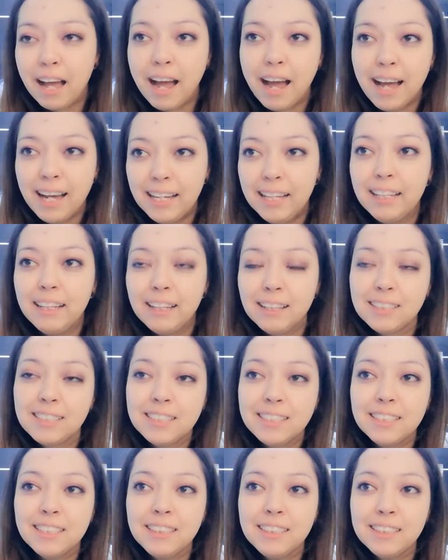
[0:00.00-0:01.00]
I
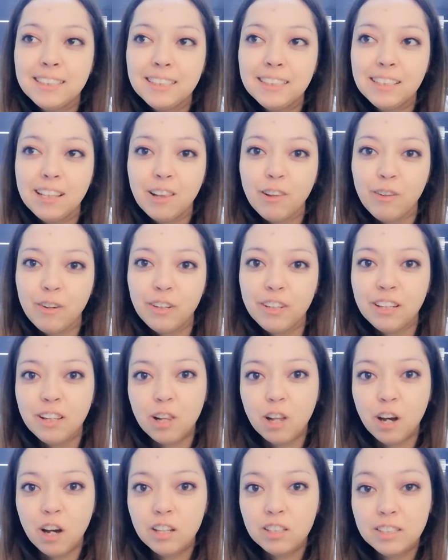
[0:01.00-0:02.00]
still did learn a
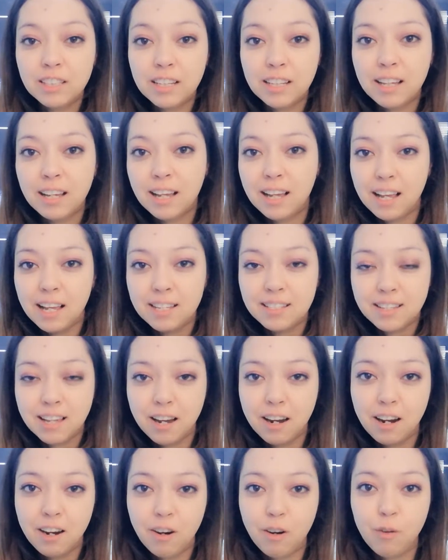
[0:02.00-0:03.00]
lot, as
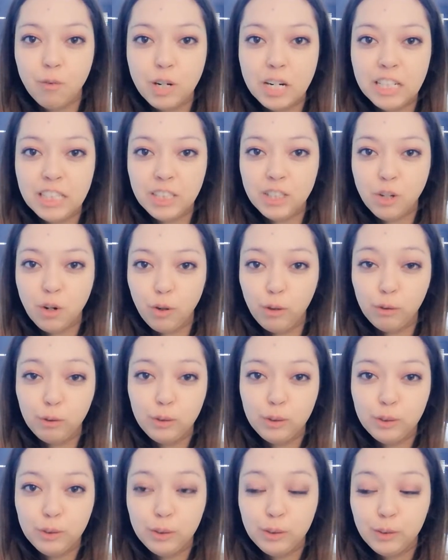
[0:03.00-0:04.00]
I already told
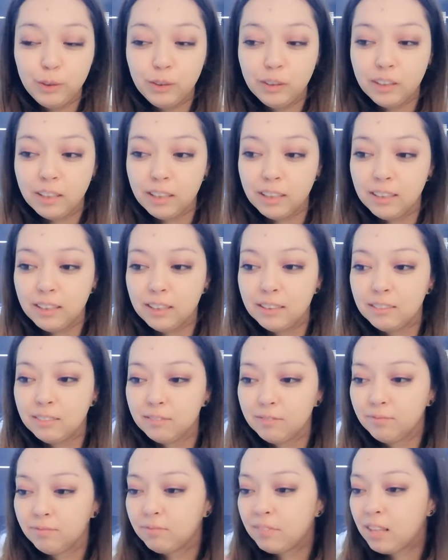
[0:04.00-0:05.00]
you, in
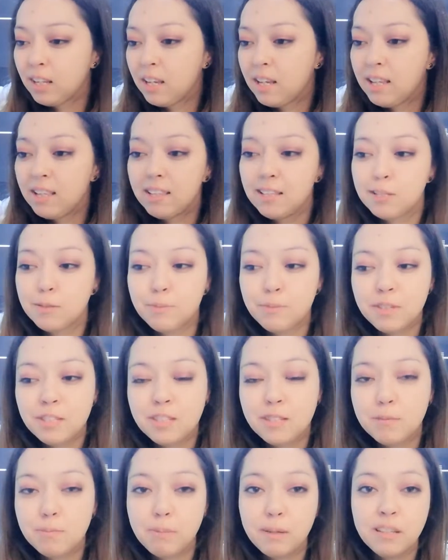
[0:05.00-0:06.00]
this
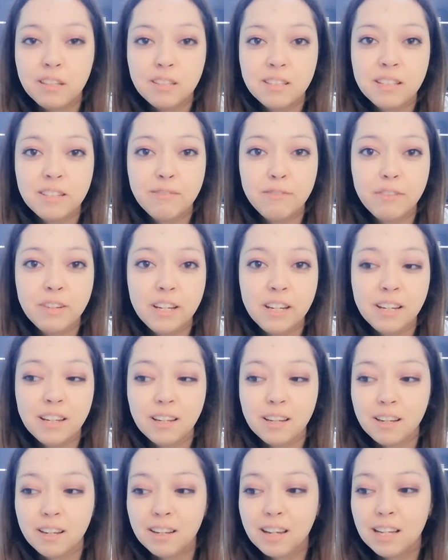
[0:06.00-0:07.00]
specific
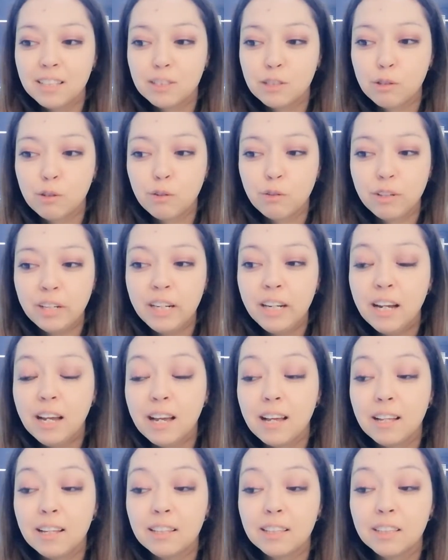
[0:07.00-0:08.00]
category,
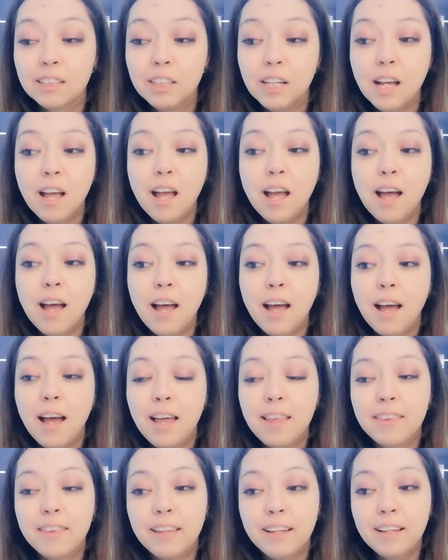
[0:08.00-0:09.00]
and I
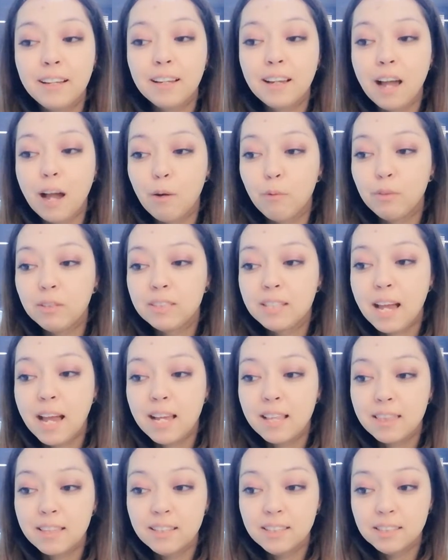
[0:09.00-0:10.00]
think I will
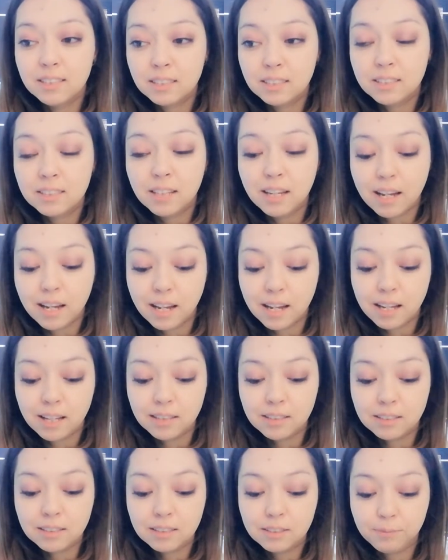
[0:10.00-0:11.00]
take this
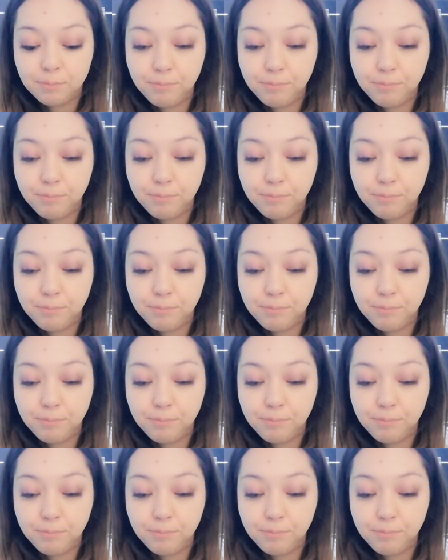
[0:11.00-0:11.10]
and